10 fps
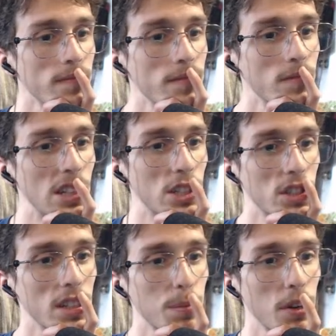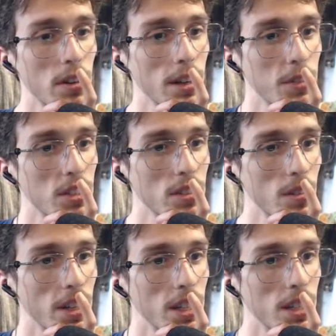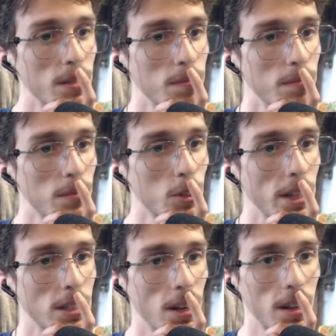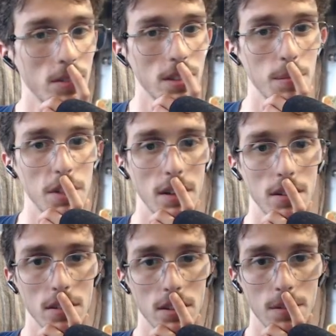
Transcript: Which this program is so good, creates auto subtitles.